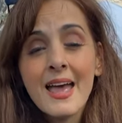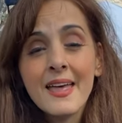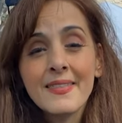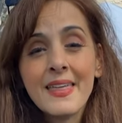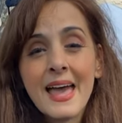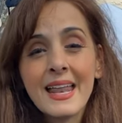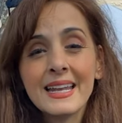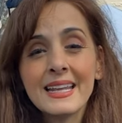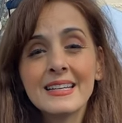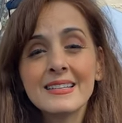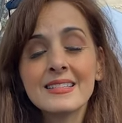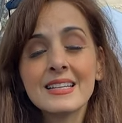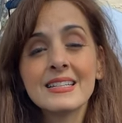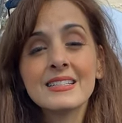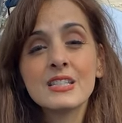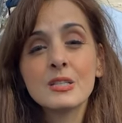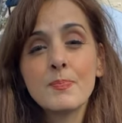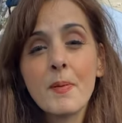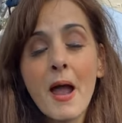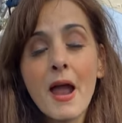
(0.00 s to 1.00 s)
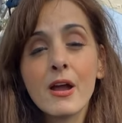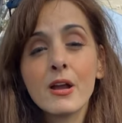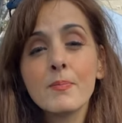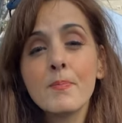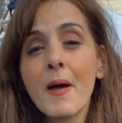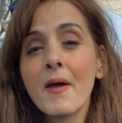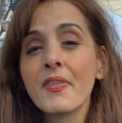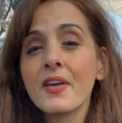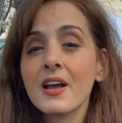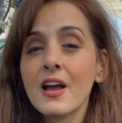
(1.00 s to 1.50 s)
that is inspired
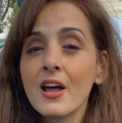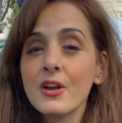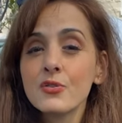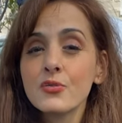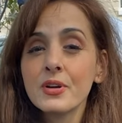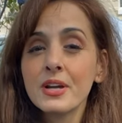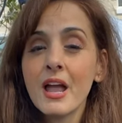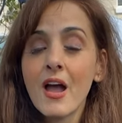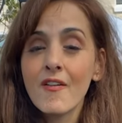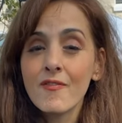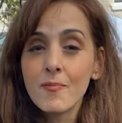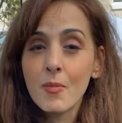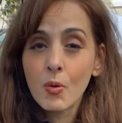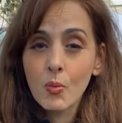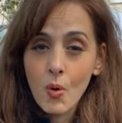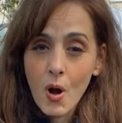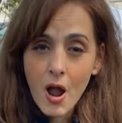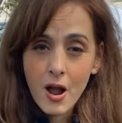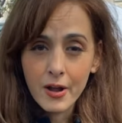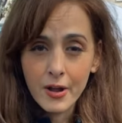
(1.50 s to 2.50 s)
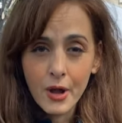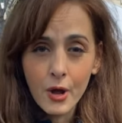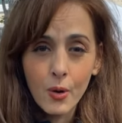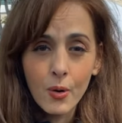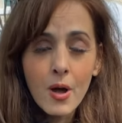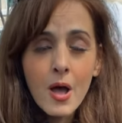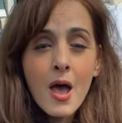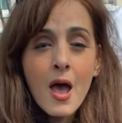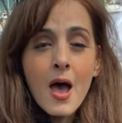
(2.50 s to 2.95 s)
by the country of Morocco.